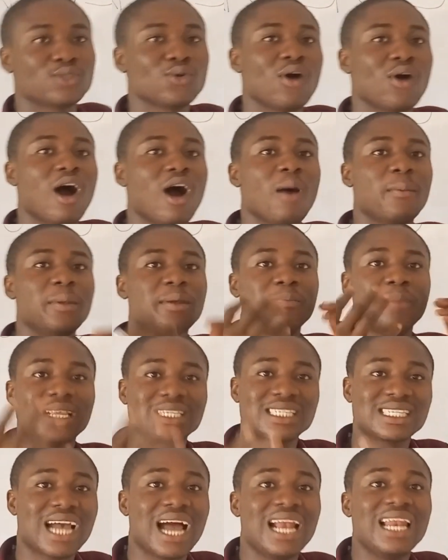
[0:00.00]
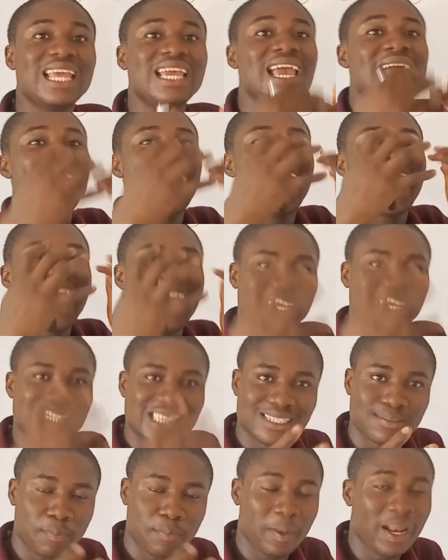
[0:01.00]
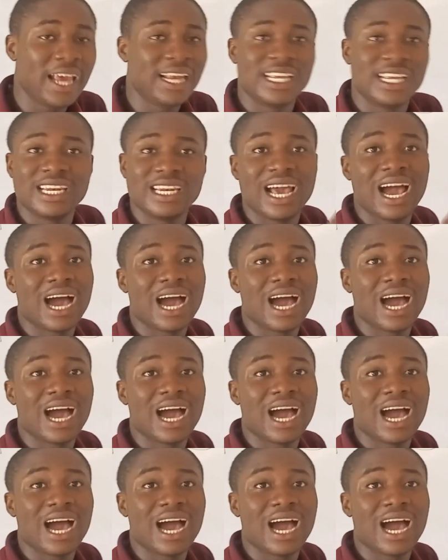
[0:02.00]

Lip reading: So I'll be basically explaining